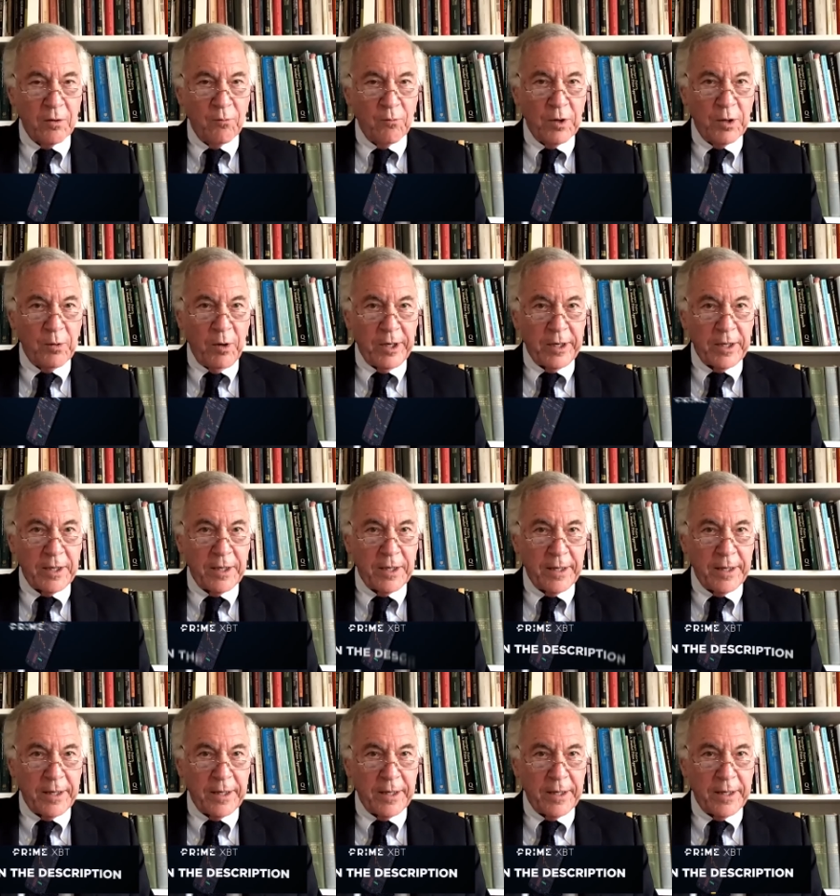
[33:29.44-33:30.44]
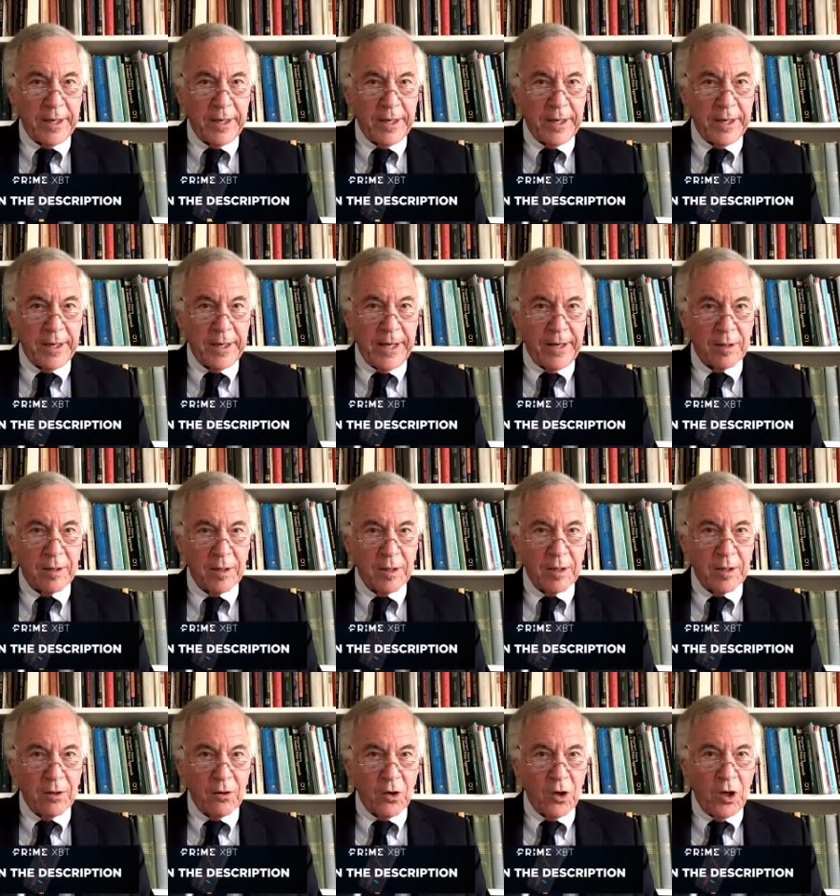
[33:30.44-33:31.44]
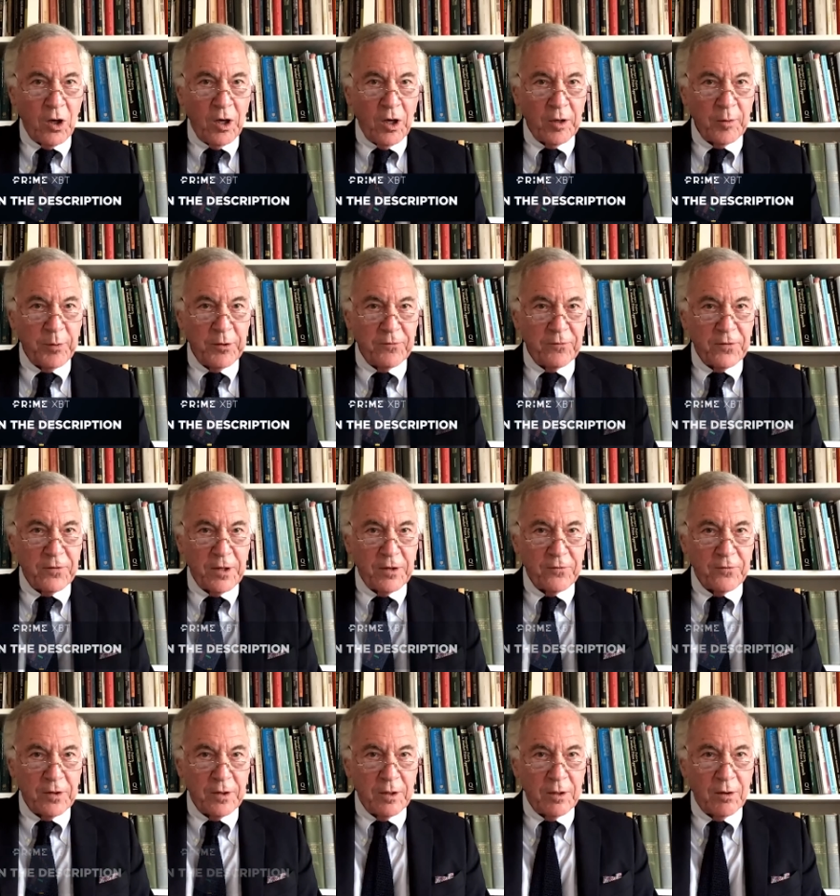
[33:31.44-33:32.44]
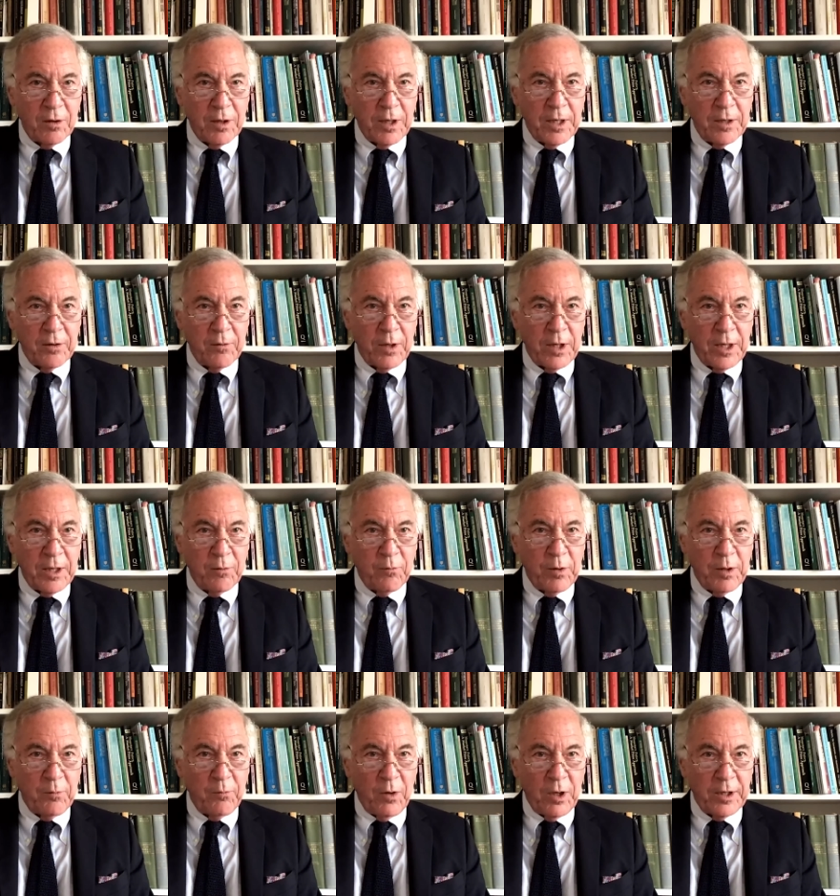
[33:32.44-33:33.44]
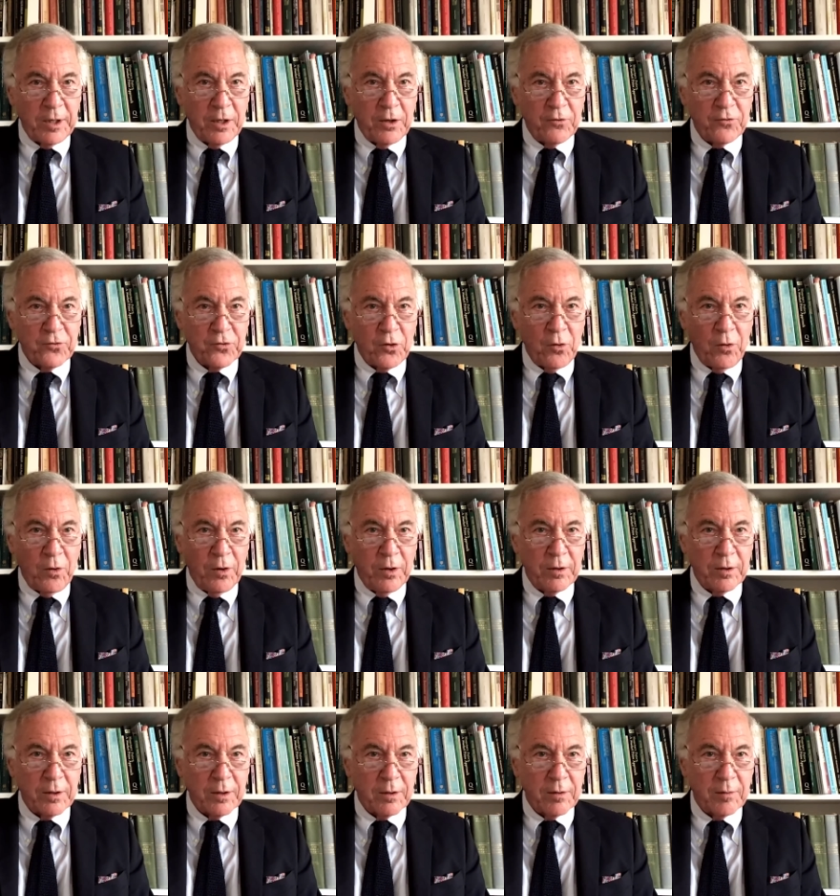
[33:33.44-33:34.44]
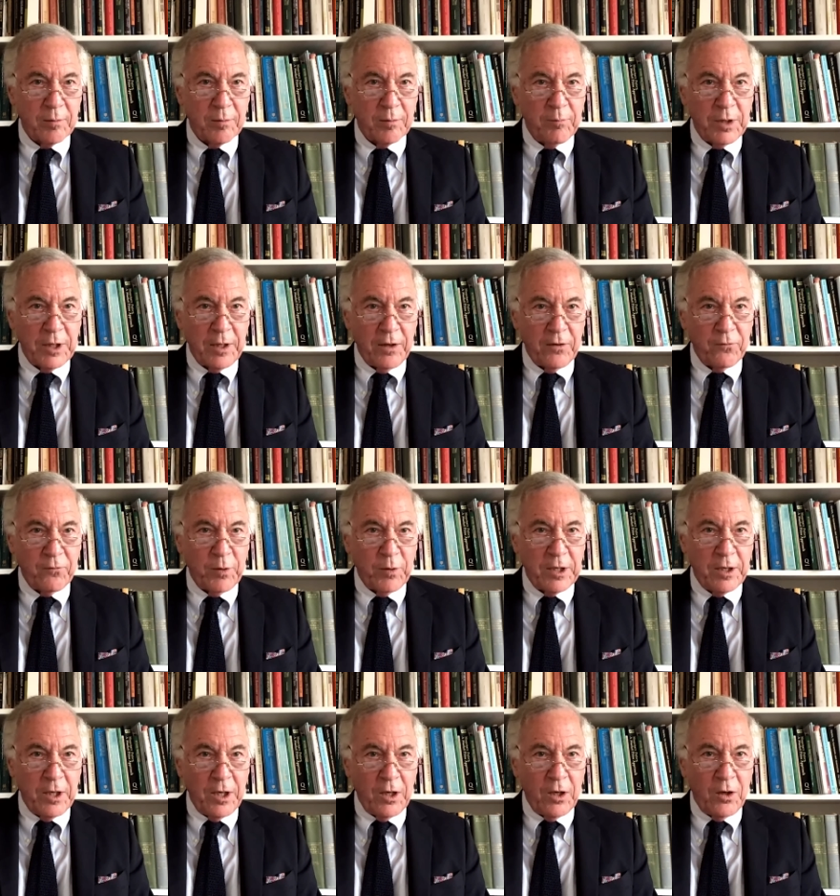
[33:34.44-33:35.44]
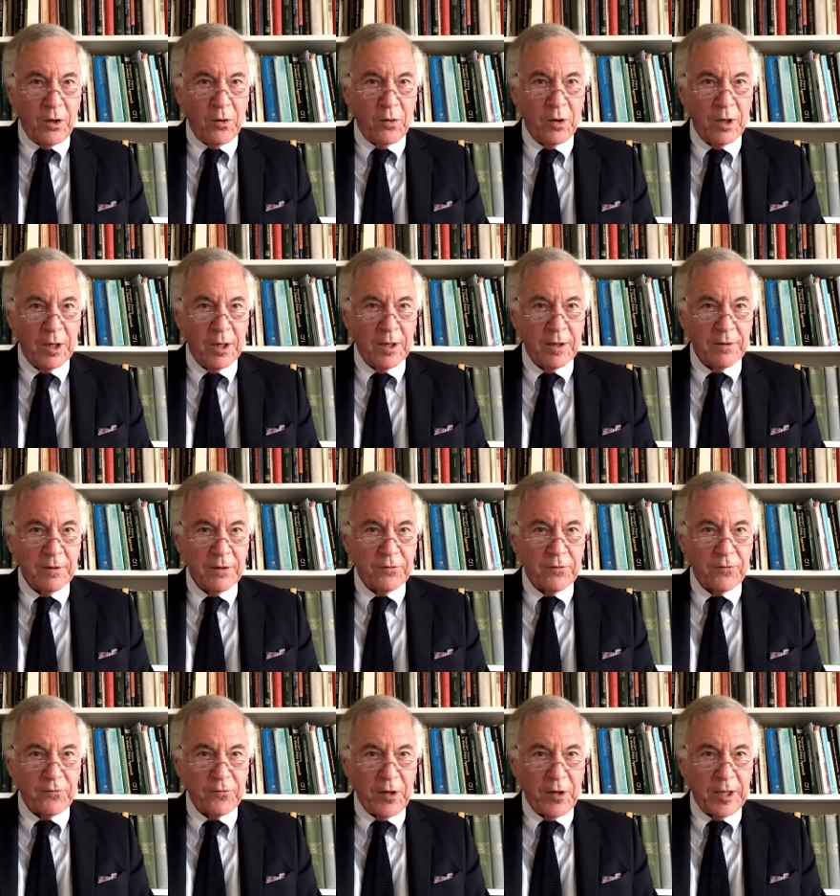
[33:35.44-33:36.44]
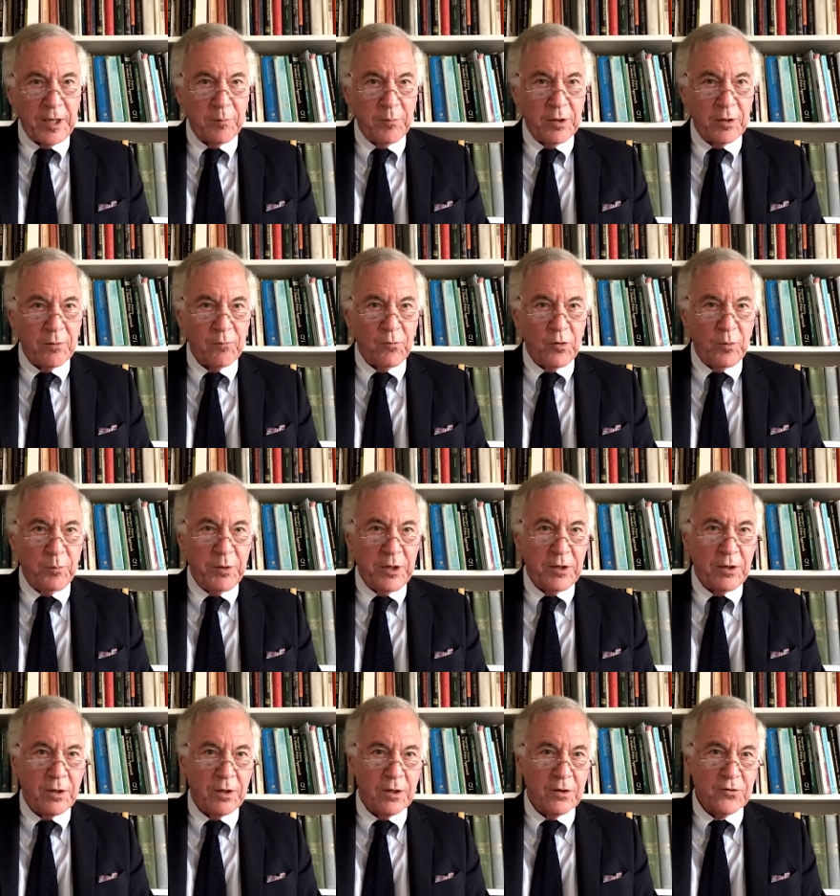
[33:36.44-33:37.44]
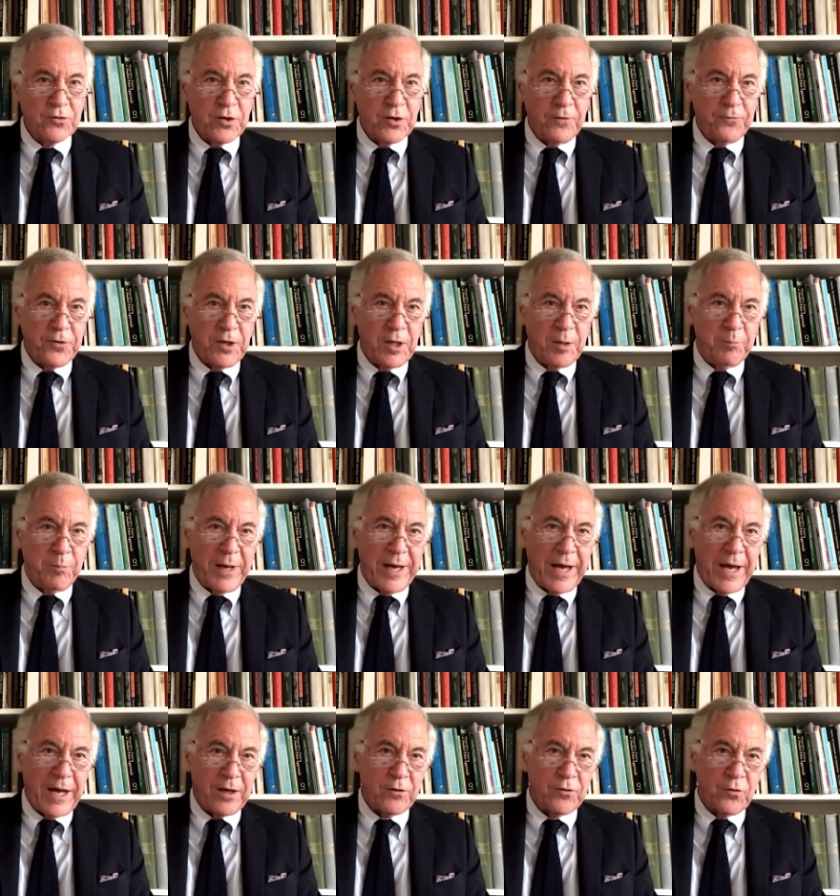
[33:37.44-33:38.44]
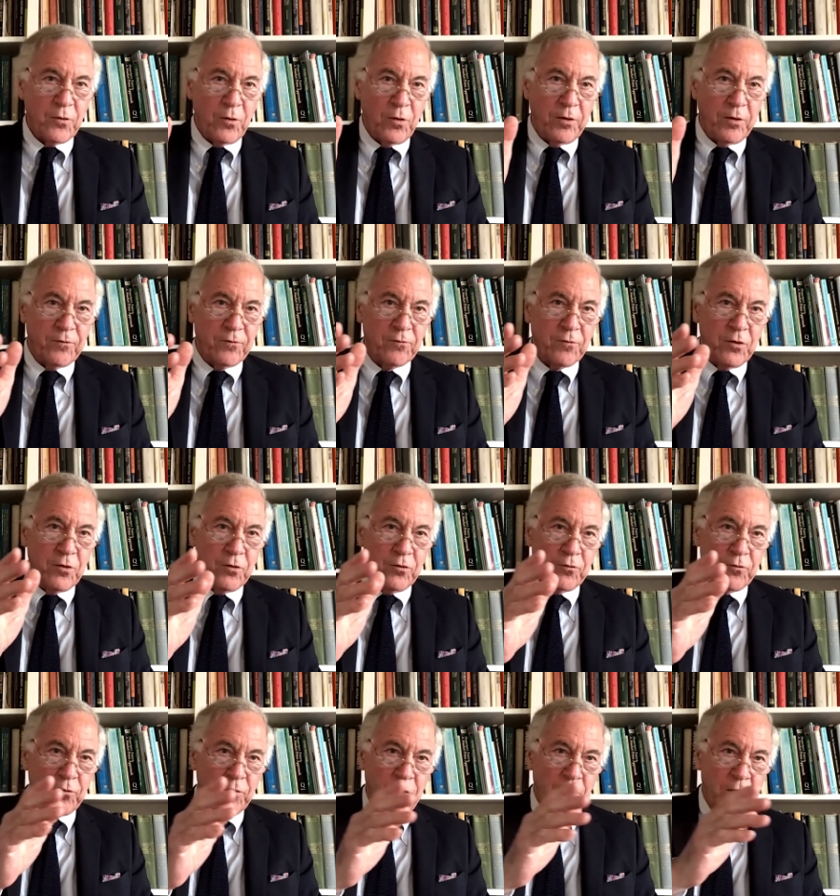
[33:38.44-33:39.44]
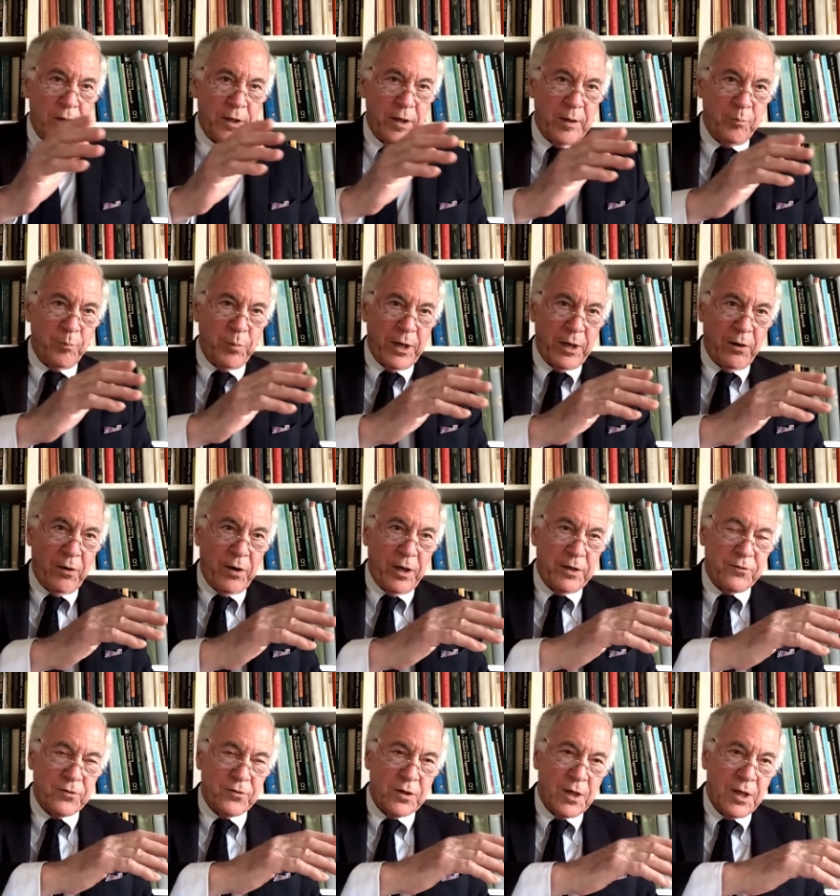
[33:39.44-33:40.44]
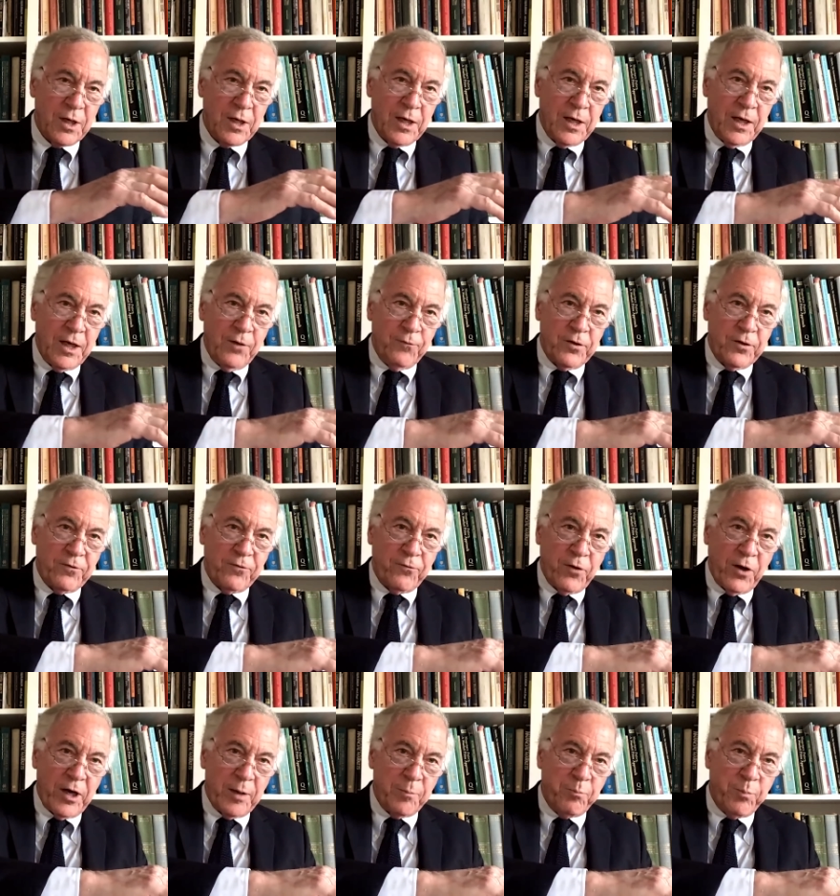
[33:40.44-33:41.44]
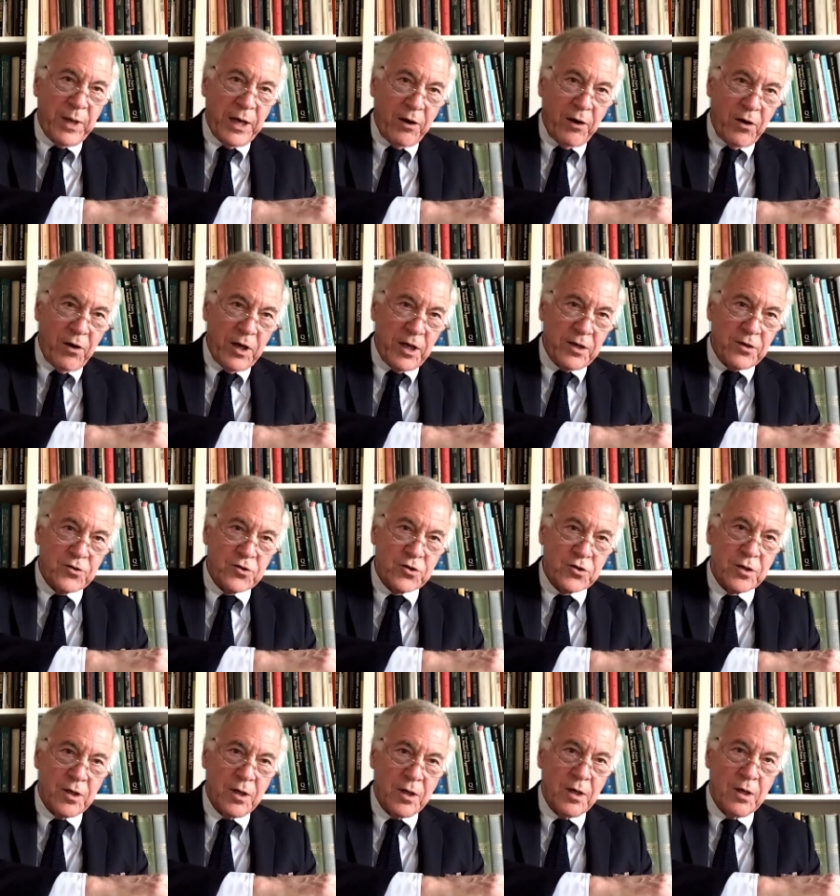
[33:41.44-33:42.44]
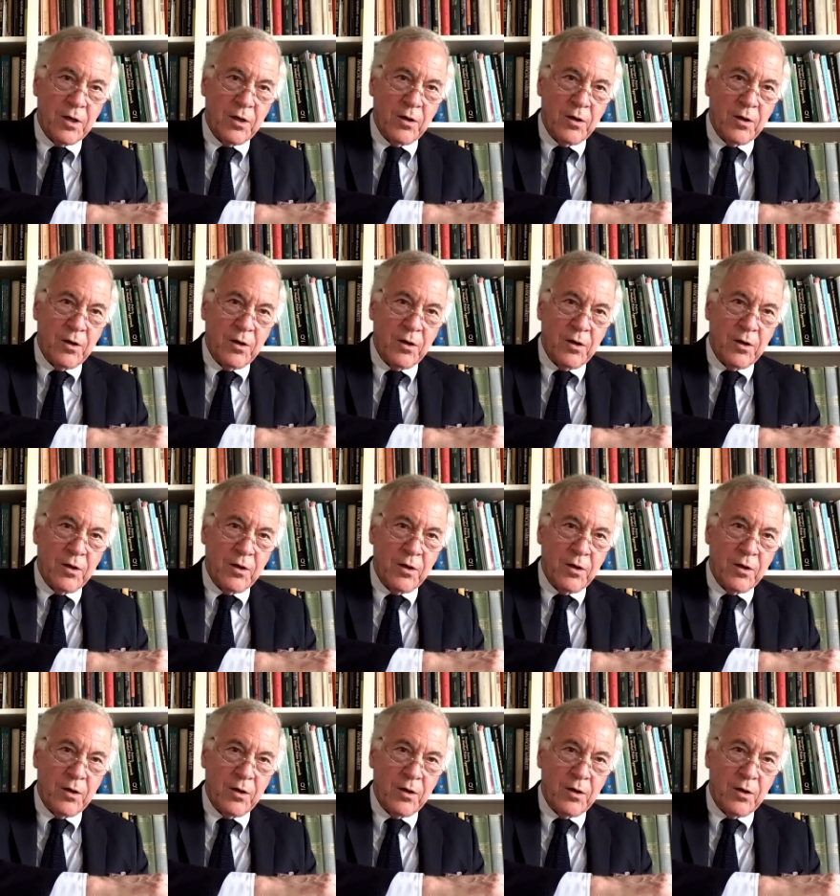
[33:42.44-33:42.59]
we want to get out of that long position and we want to go short because we know that the sentiment will be shifting back towards neutral and bearish. If it's very bearish,